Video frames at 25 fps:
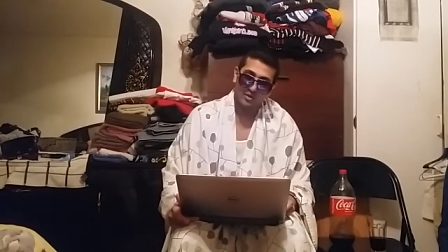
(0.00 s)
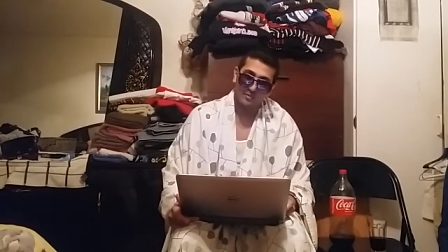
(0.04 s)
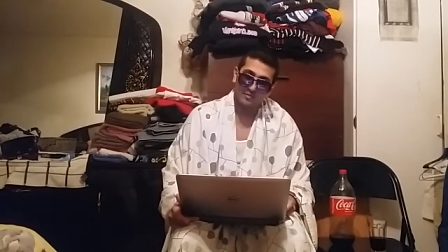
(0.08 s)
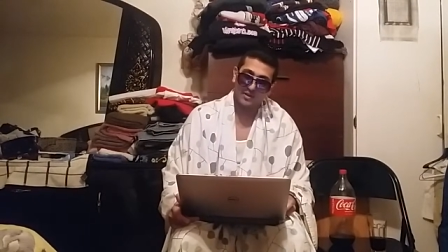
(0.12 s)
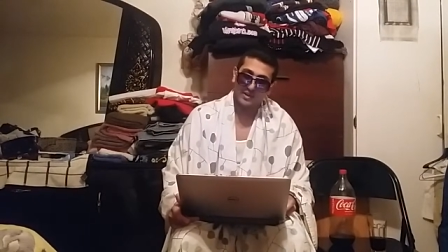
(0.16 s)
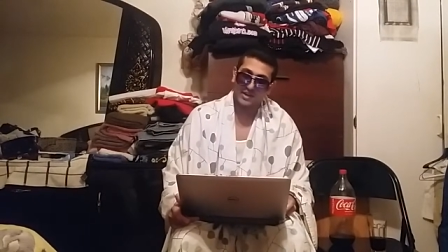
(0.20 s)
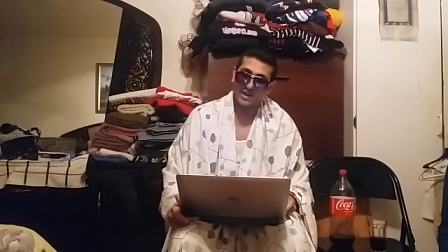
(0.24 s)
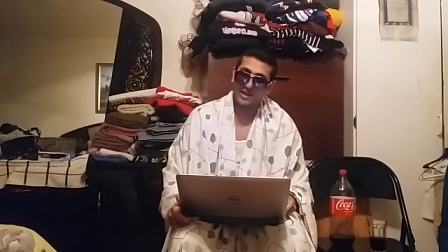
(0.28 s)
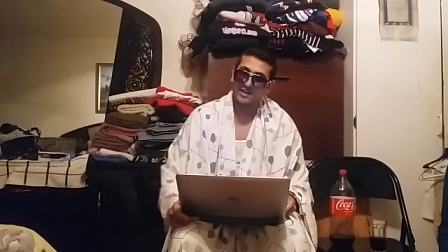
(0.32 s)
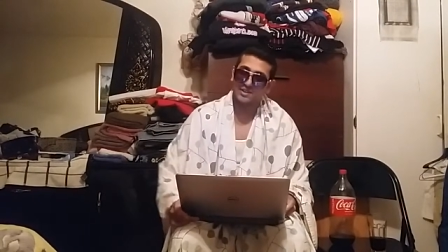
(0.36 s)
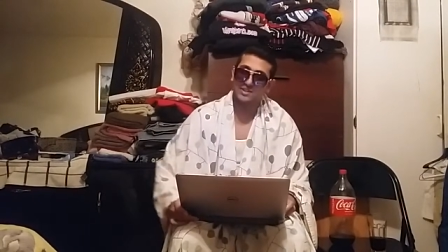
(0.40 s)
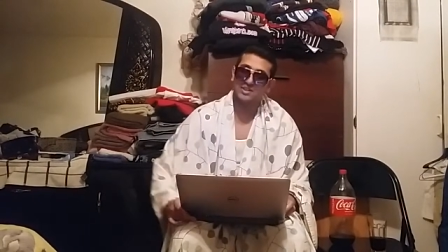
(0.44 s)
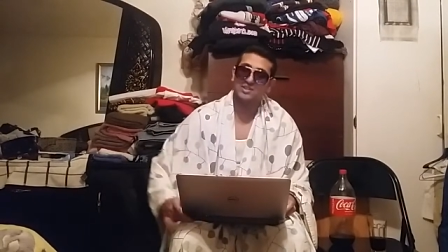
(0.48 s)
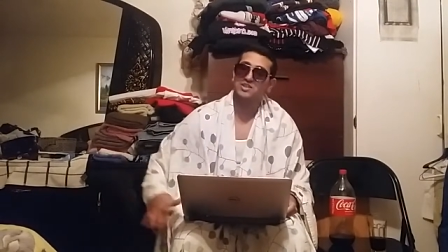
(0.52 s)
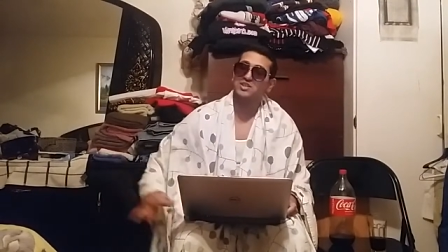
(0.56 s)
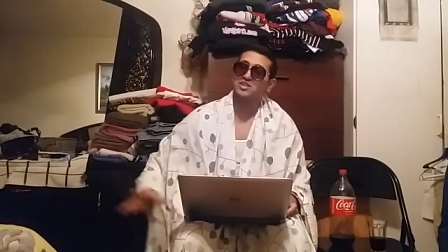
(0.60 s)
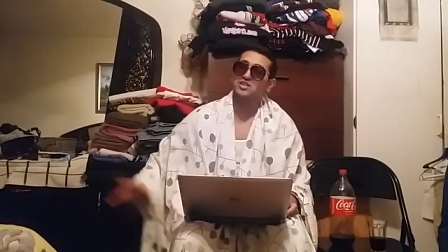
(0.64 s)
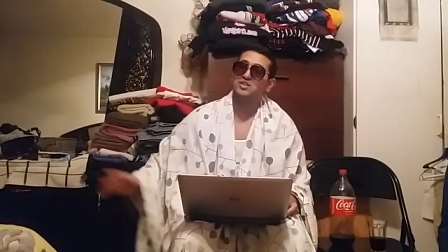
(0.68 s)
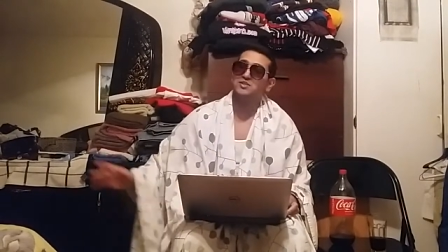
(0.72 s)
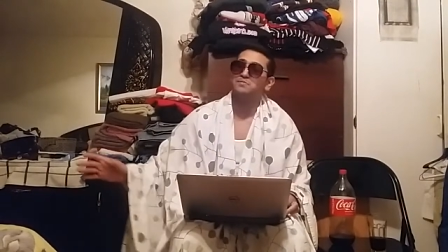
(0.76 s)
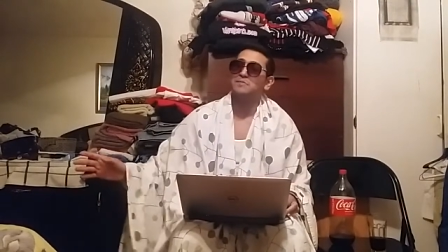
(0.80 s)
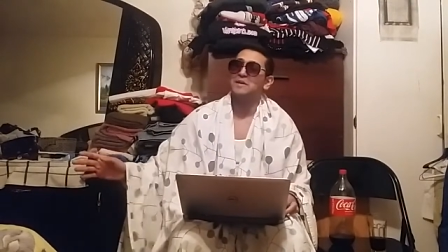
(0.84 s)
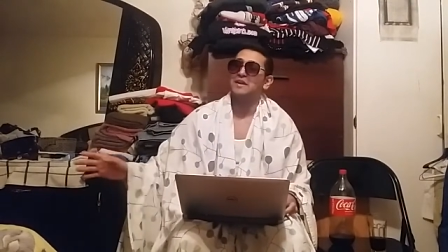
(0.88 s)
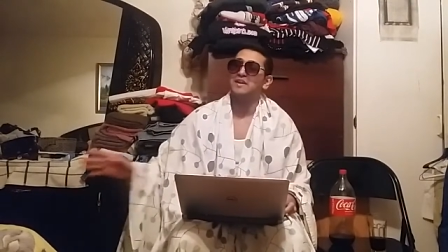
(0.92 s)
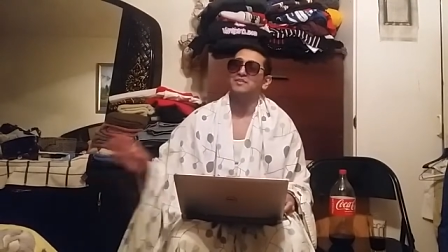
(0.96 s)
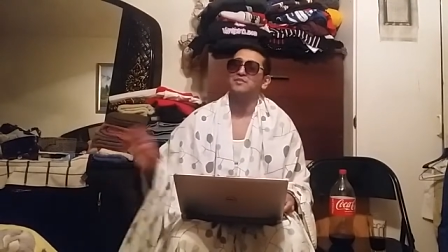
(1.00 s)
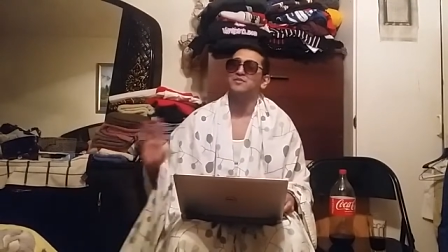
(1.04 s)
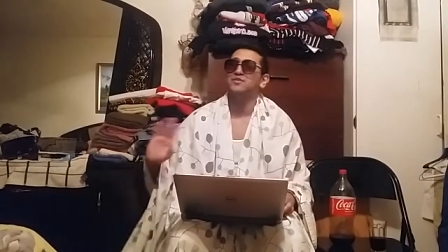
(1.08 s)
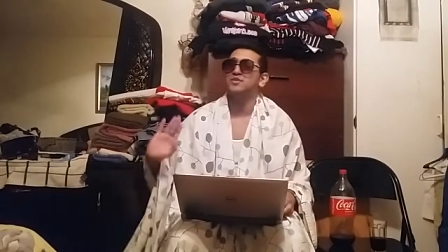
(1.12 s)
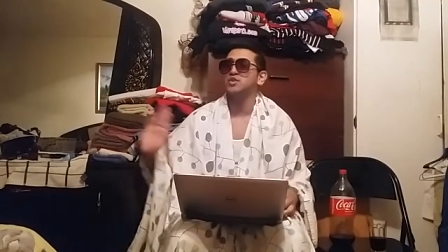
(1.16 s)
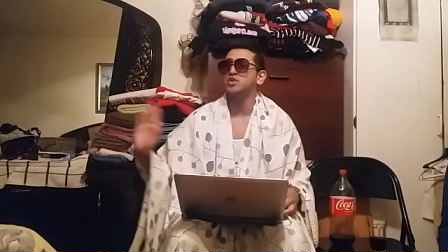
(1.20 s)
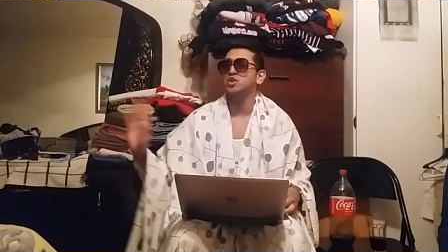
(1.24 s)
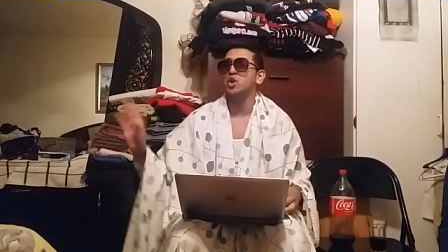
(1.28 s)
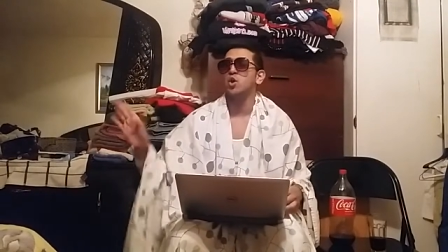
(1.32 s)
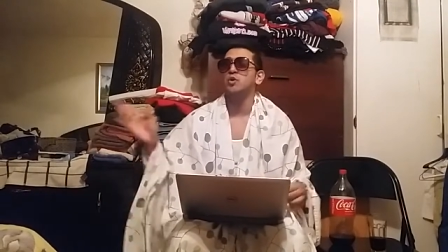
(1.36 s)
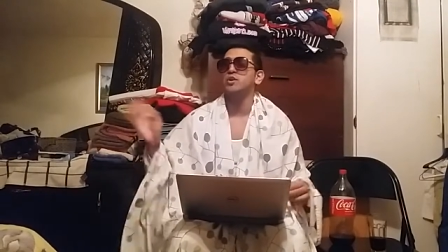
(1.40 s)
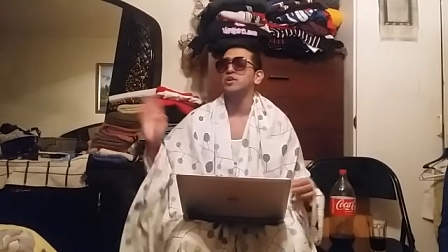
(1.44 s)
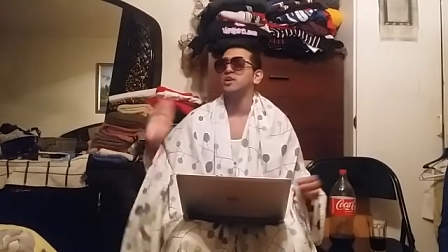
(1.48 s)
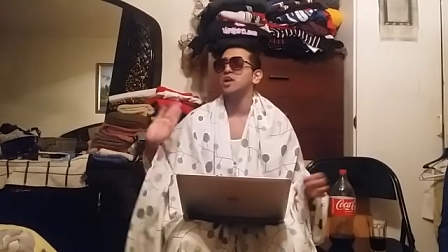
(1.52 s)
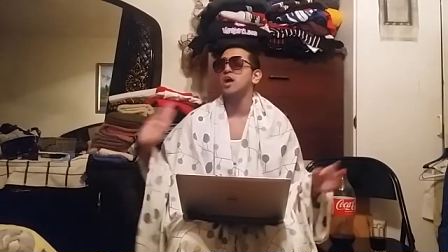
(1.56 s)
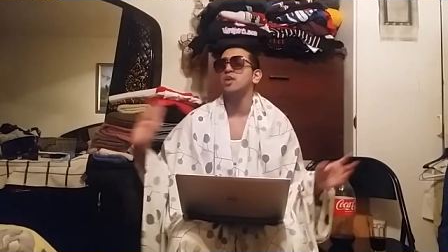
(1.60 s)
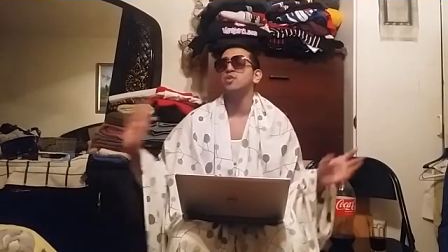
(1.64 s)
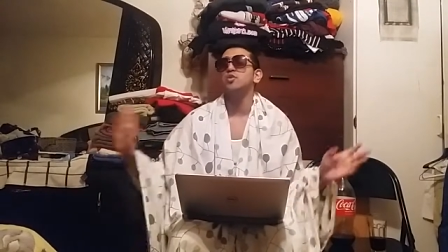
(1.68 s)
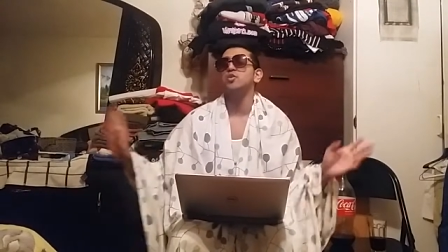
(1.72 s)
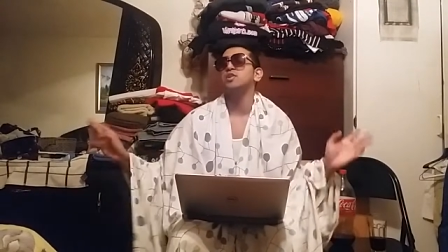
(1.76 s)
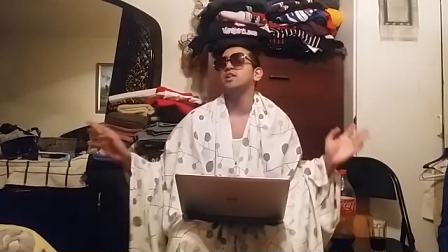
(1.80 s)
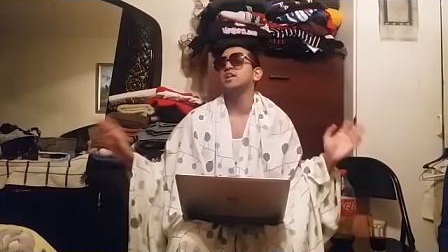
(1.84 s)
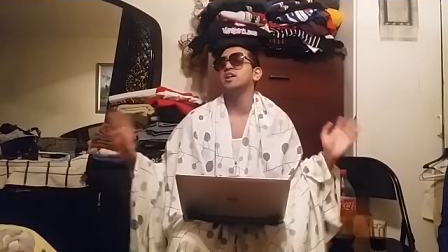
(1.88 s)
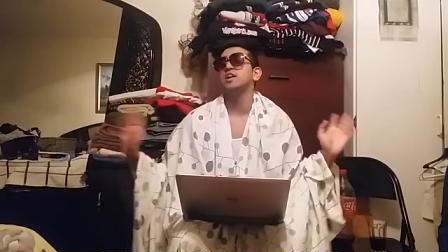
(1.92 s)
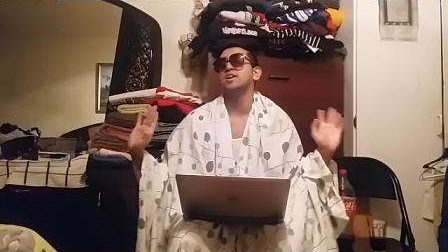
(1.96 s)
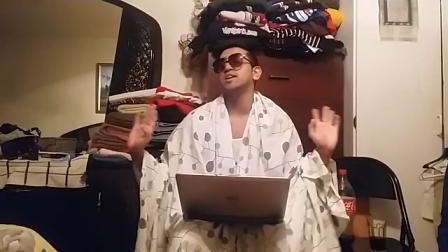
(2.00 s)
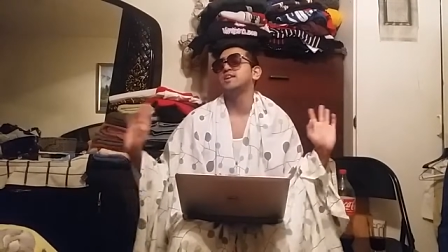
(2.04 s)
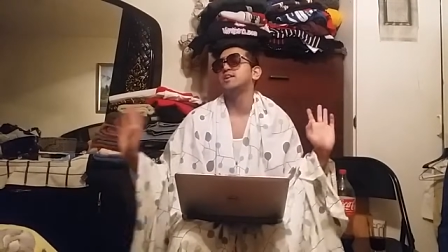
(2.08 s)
But again, this is just make Tony Khan look like a